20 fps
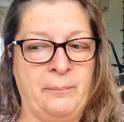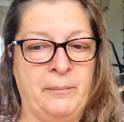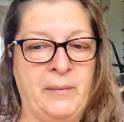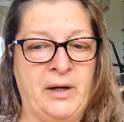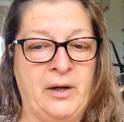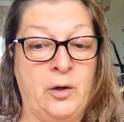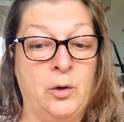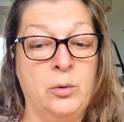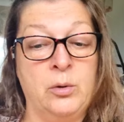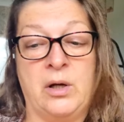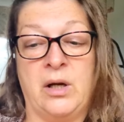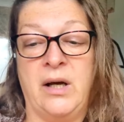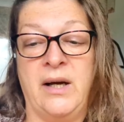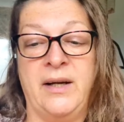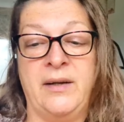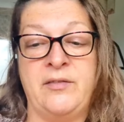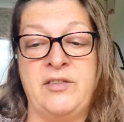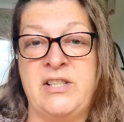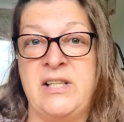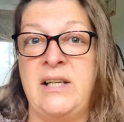my old
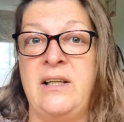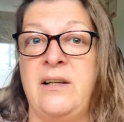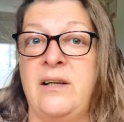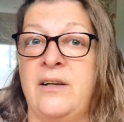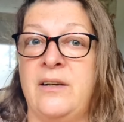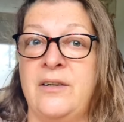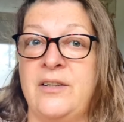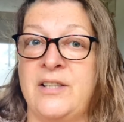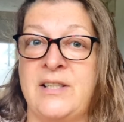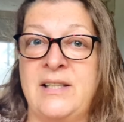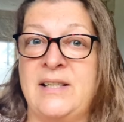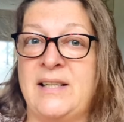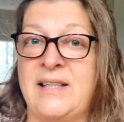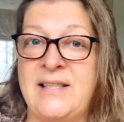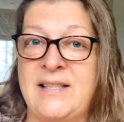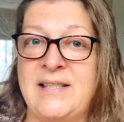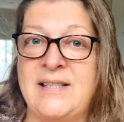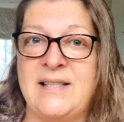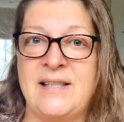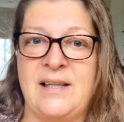life didn't
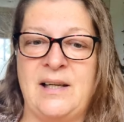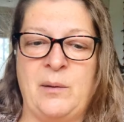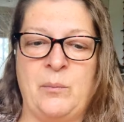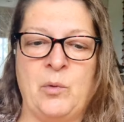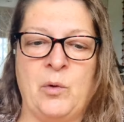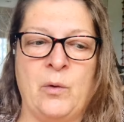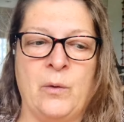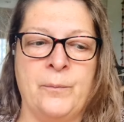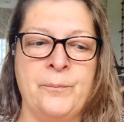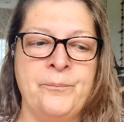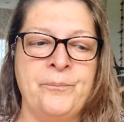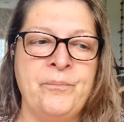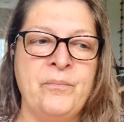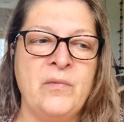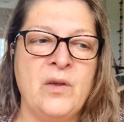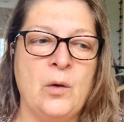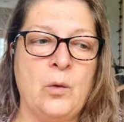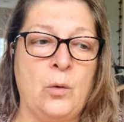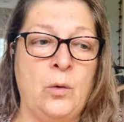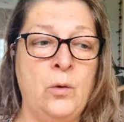exist anymore.
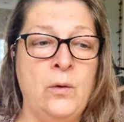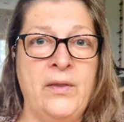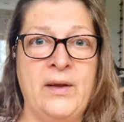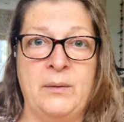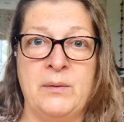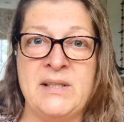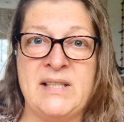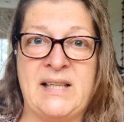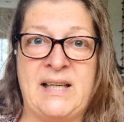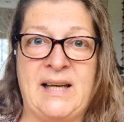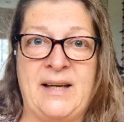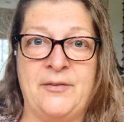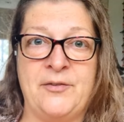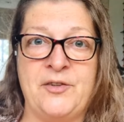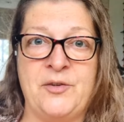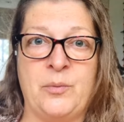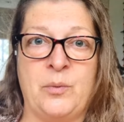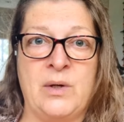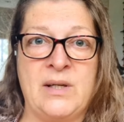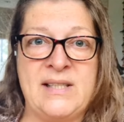All that was
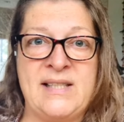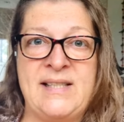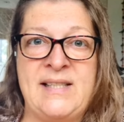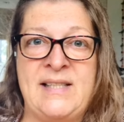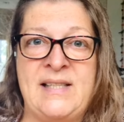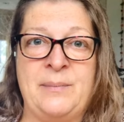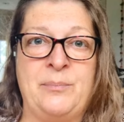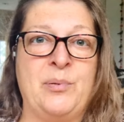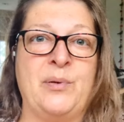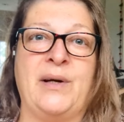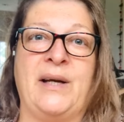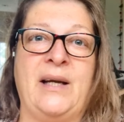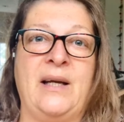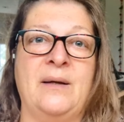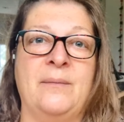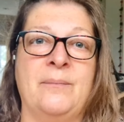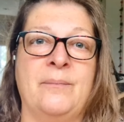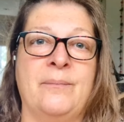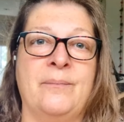left was debris.